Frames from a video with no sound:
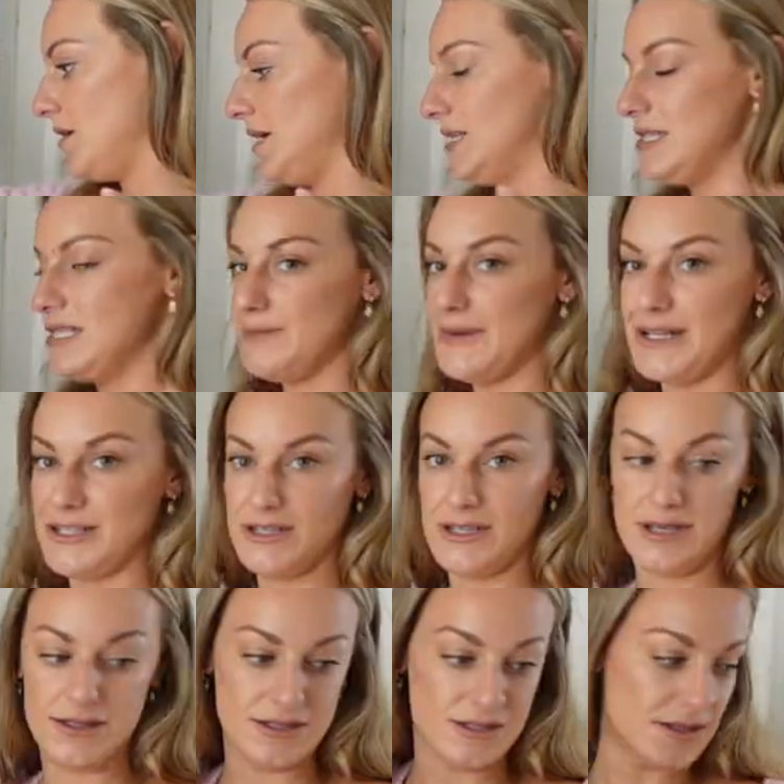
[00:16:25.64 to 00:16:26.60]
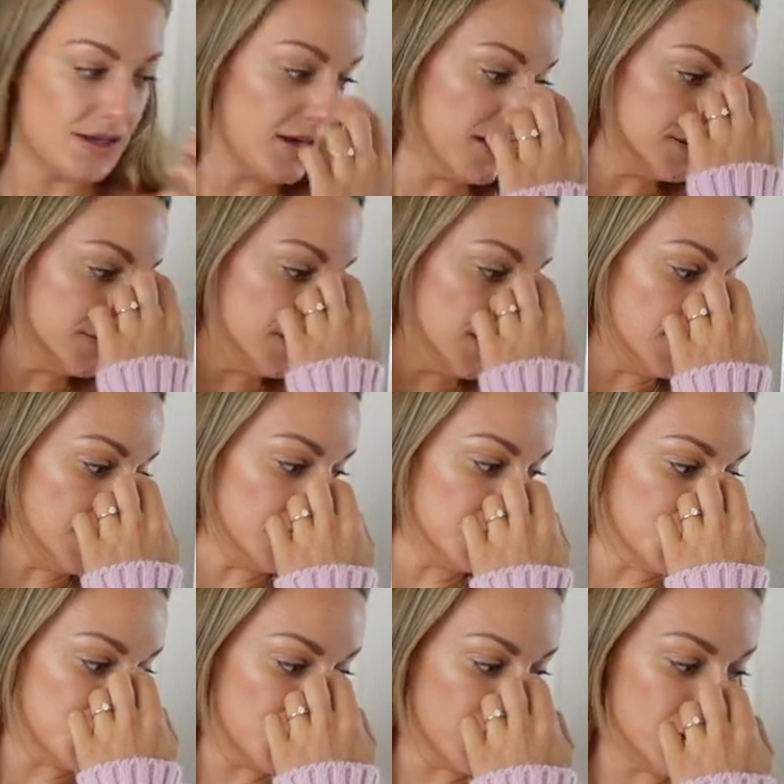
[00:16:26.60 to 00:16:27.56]
it does match the other skirt as well that I
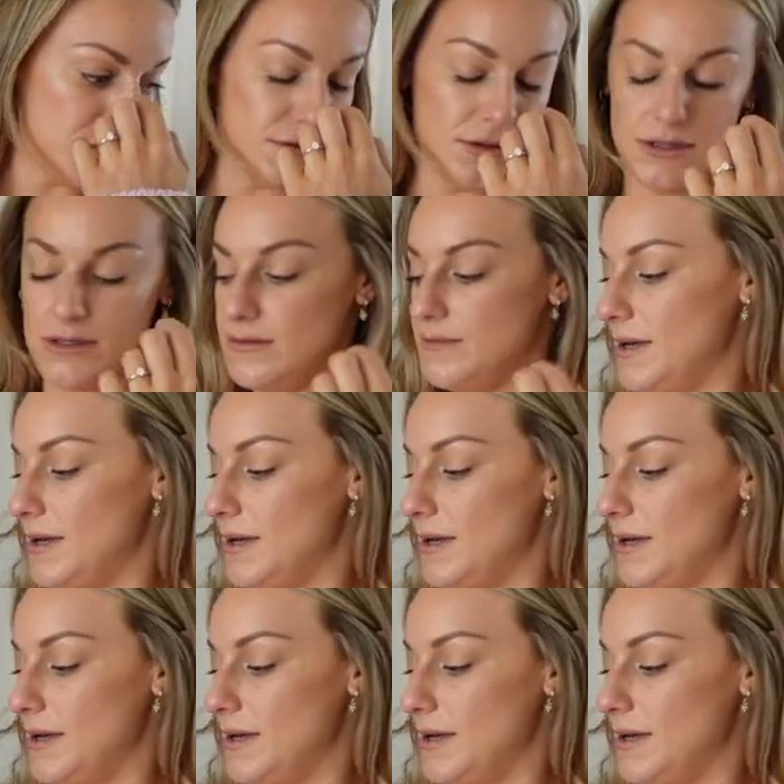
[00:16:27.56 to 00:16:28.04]
just shared with you.